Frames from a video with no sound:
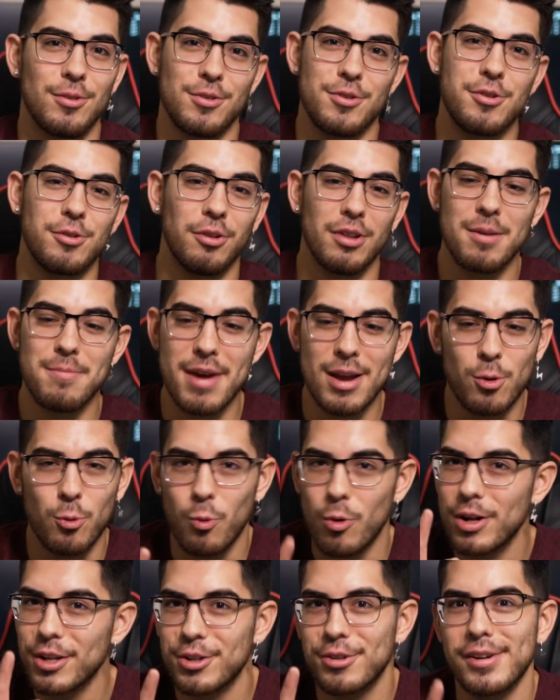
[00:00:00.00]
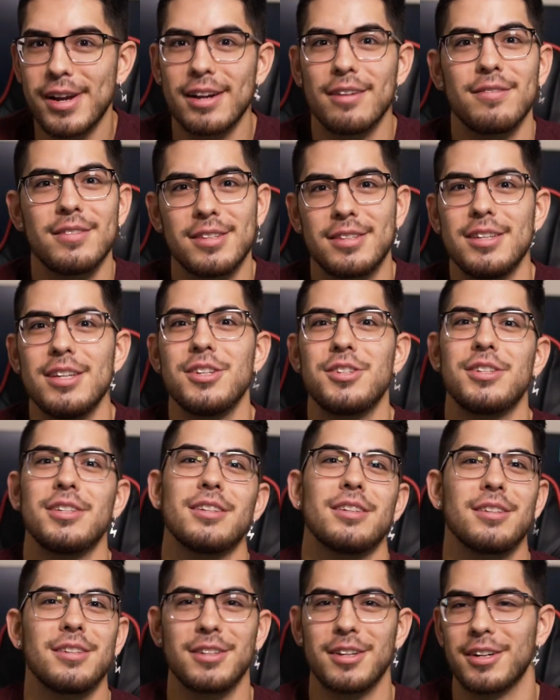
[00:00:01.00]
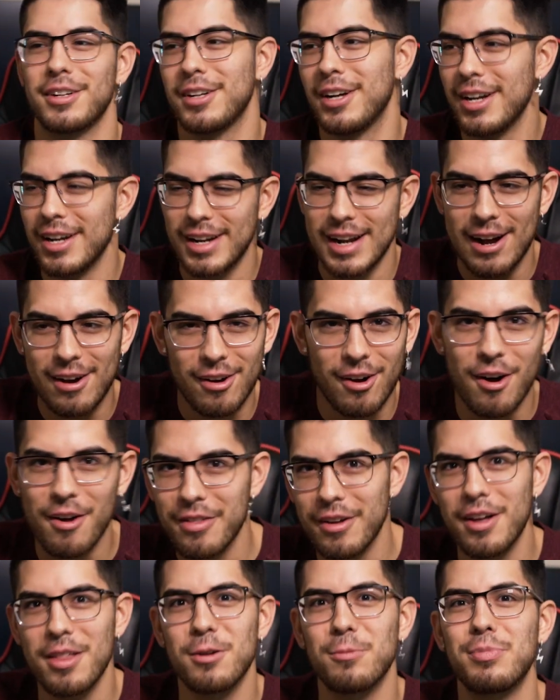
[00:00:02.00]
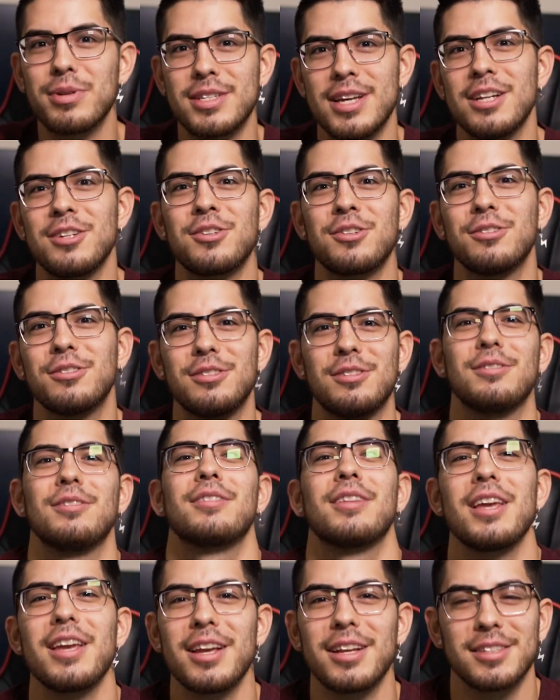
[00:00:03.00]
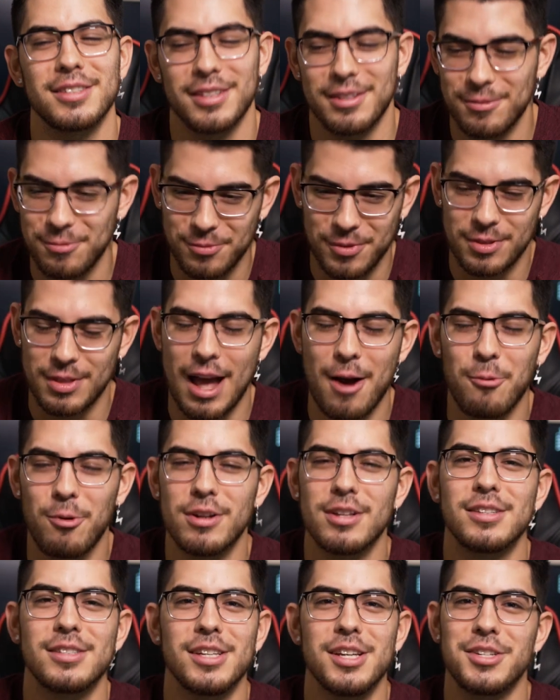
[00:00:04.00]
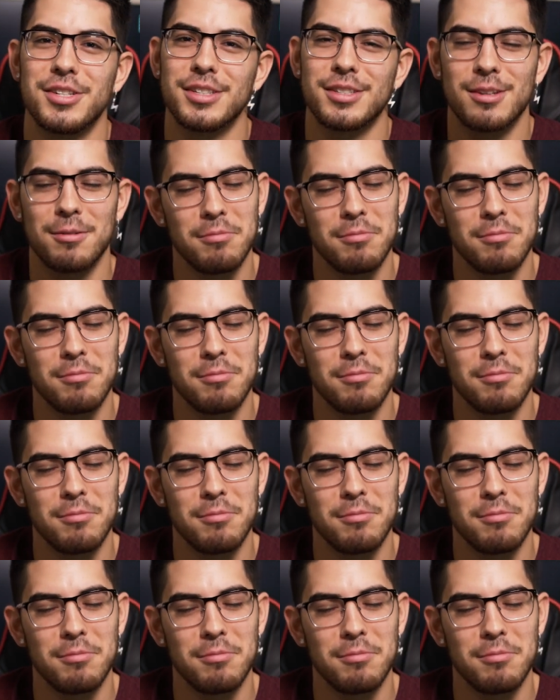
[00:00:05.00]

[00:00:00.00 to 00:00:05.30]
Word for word: you can only make one creative decision. They're cutting out all the other potential things with that one decision.